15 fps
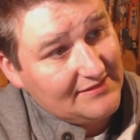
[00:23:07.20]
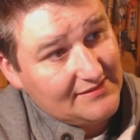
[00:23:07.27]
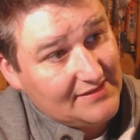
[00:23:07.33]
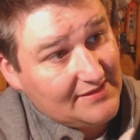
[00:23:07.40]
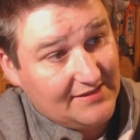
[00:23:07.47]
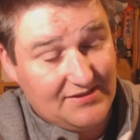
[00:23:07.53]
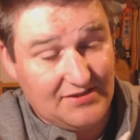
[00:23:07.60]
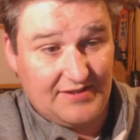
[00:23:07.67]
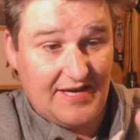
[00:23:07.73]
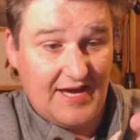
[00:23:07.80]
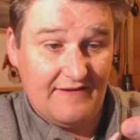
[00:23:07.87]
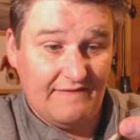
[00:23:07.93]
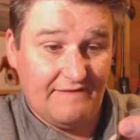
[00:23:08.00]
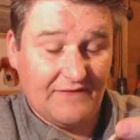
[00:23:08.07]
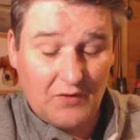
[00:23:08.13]
I
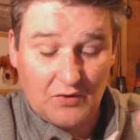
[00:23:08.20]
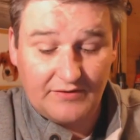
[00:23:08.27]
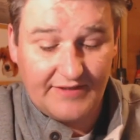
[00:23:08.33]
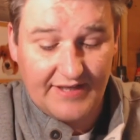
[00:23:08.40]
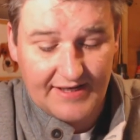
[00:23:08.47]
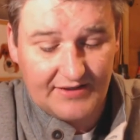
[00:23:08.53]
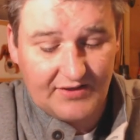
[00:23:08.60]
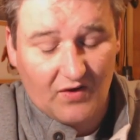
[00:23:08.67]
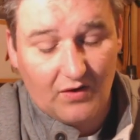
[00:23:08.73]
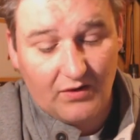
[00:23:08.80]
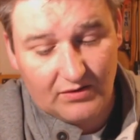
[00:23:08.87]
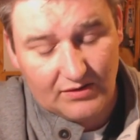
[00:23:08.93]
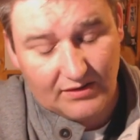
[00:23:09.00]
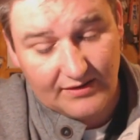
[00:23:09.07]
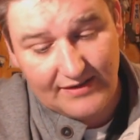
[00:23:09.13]
just can't fault it
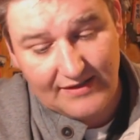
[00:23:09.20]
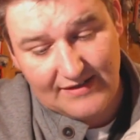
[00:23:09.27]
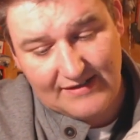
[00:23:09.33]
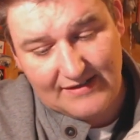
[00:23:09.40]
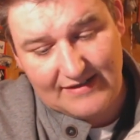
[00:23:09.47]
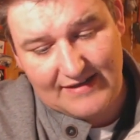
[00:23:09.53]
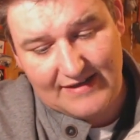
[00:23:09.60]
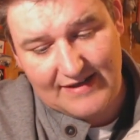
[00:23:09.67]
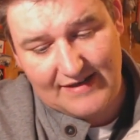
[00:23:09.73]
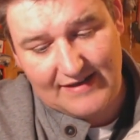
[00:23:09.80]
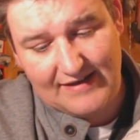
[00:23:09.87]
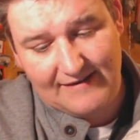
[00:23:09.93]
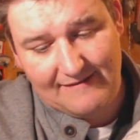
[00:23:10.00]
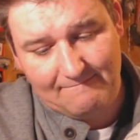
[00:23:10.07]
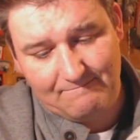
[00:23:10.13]
at all.
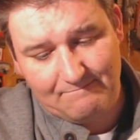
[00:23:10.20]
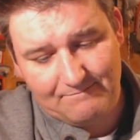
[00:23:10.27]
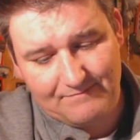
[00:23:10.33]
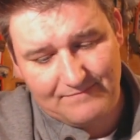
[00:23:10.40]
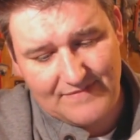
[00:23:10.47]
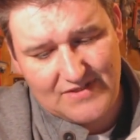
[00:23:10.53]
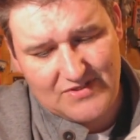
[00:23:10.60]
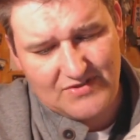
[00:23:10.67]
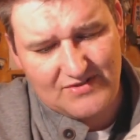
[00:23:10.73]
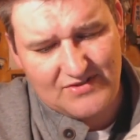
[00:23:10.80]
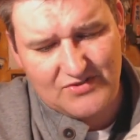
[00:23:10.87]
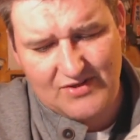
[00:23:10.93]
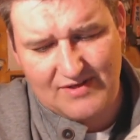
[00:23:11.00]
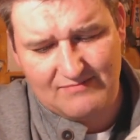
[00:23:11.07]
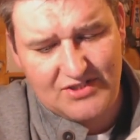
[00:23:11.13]

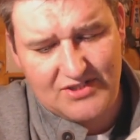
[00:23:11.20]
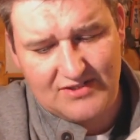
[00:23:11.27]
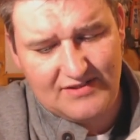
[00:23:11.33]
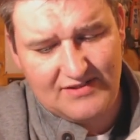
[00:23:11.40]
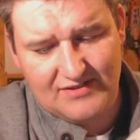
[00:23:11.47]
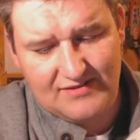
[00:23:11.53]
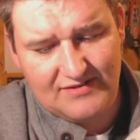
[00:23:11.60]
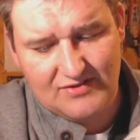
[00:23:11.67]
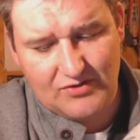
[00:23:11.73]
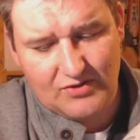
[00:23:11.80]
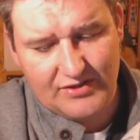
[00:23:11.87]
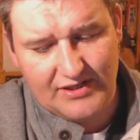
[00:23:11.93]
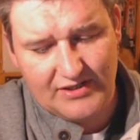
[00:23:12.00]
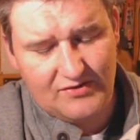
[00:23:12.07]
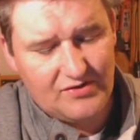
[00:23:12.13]
So I'm just
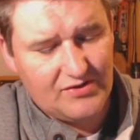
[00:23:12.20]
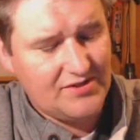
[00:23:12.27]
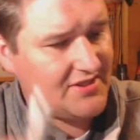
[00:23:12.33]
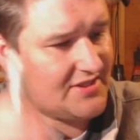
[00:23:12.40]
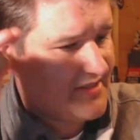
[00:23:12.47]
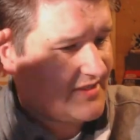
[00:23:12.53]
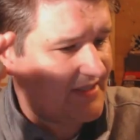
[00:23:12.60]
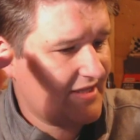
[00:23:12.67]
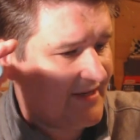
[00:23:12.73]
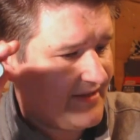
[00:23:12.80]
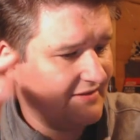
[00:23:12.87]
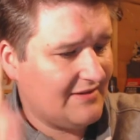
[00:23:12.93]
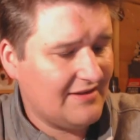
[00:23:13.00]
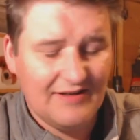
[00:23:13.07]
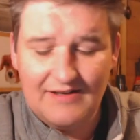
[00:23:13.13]
talking nonsense
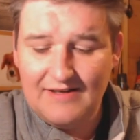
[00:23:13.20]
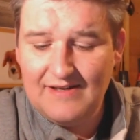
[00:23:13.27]
there.